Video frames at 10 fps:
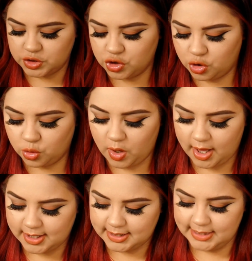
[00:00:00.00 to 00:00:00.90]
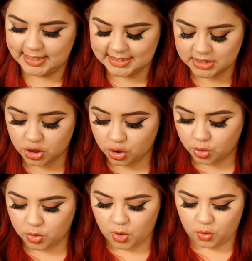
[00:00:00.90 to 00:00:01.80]
So
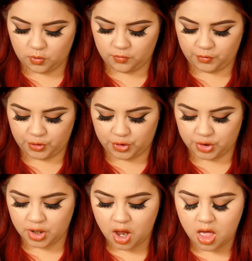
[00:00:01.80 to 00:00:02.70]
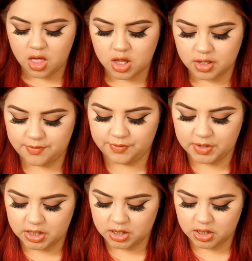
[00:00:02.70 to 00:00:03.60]
go over
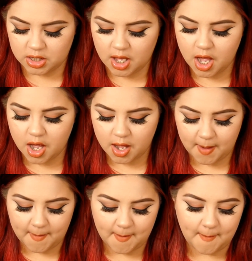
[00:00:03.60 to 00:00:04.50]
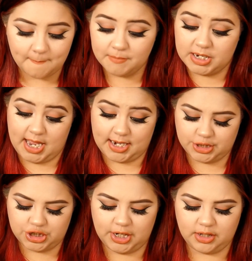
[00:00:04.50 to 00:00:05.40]
the
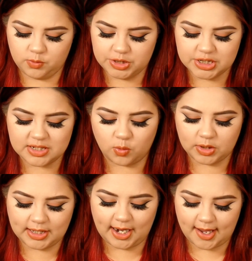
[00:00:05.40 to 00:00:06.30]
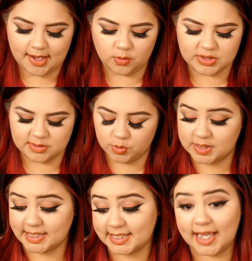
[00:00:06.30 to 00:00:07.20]
banana shade, which is the one that I was the
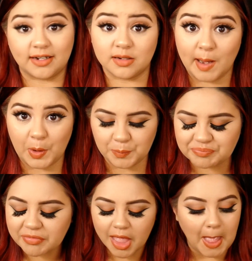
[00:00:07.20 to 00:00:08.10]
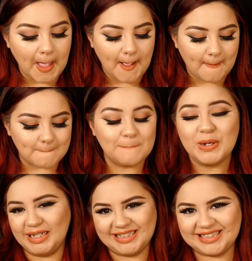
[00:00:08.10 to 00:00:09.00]
most excited about.
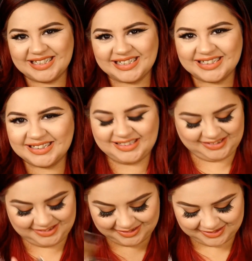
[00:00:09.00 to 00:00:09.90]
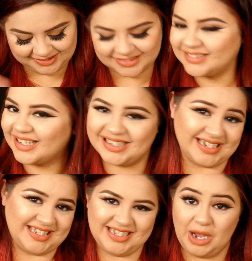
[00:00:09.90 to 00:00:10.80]
But
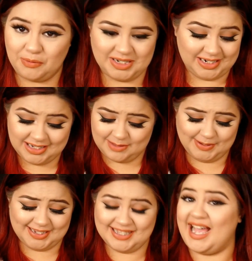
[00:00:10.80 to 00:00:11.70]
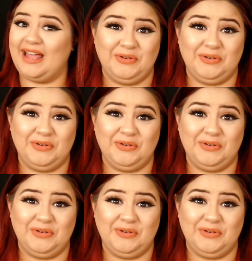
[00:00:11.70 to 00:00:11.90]
let's see how it does